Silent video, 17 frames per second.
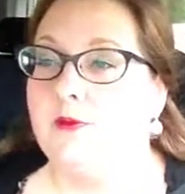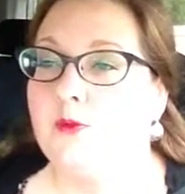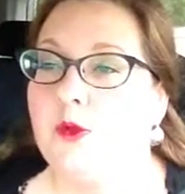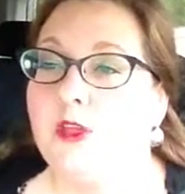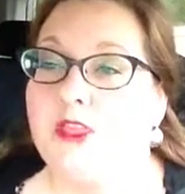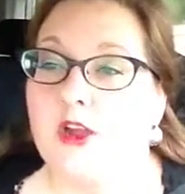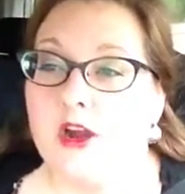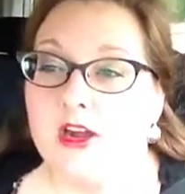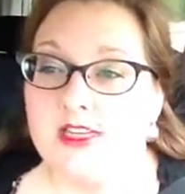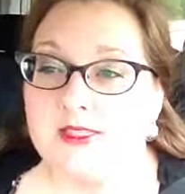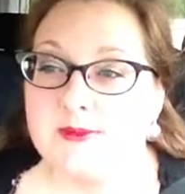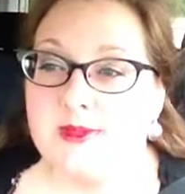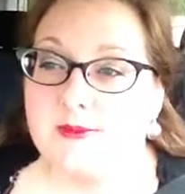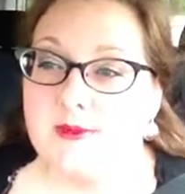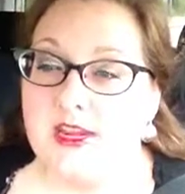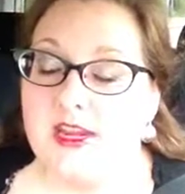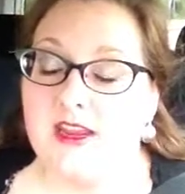With
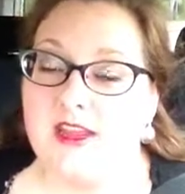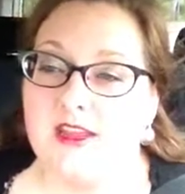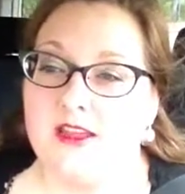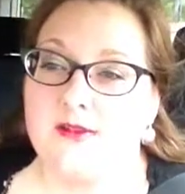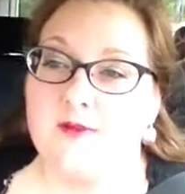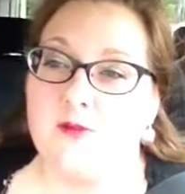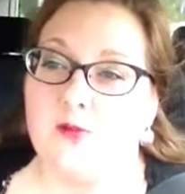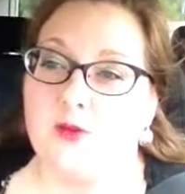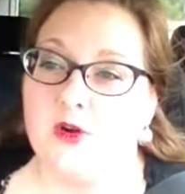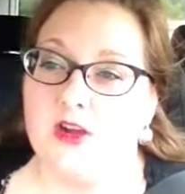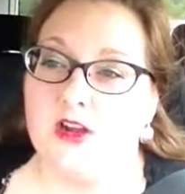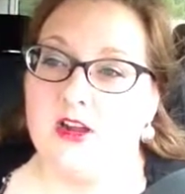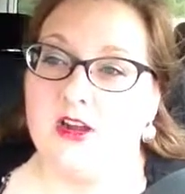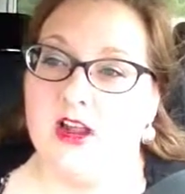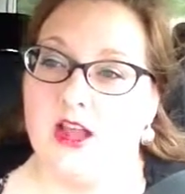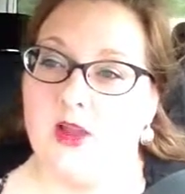Artsmith Media, we're